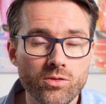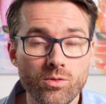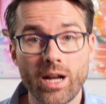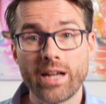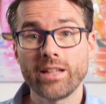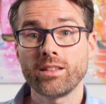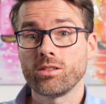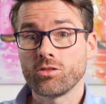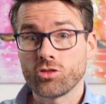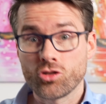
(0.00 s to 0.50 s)

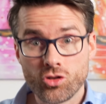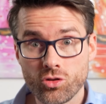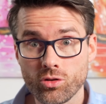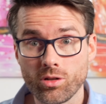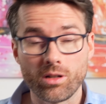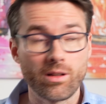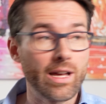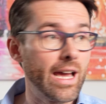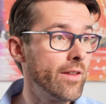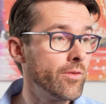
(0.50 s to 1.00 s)
right?
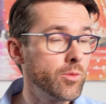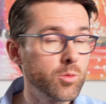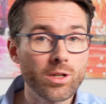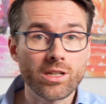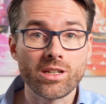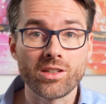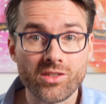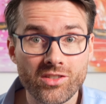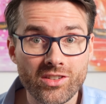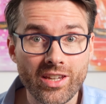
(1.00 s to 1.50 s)
Sure,
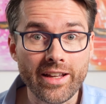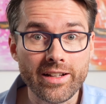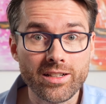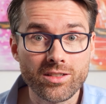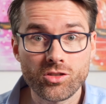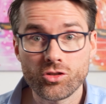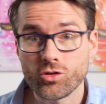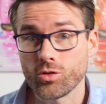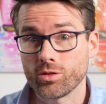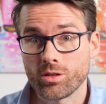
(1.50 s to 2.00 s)
everyone in
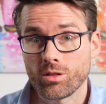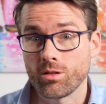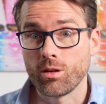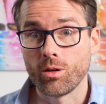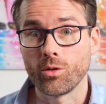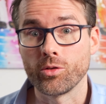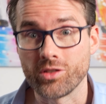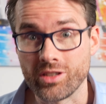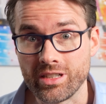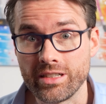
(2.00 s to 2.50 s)
sales should
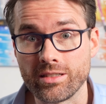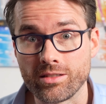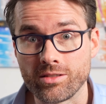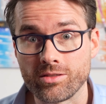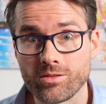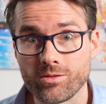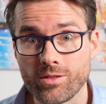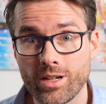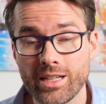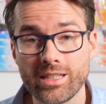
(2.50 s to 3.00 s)
close
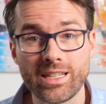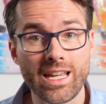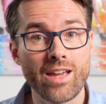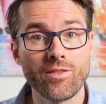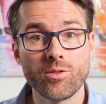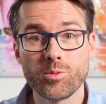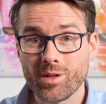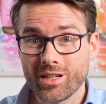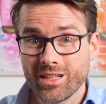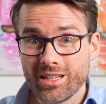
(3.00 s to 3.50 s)
deals, right?
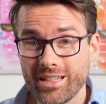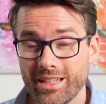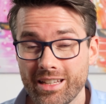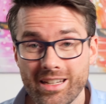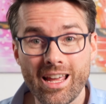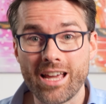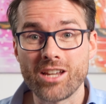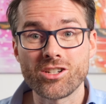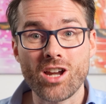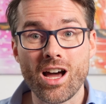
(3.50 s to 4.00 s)
Everybody
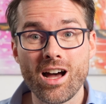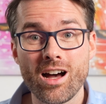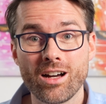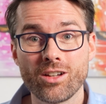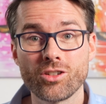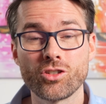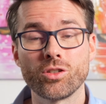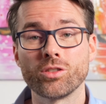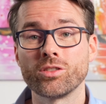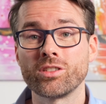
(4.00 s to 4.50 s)
in
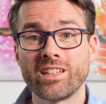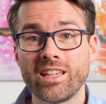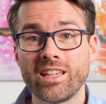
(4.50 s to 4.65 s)
HR should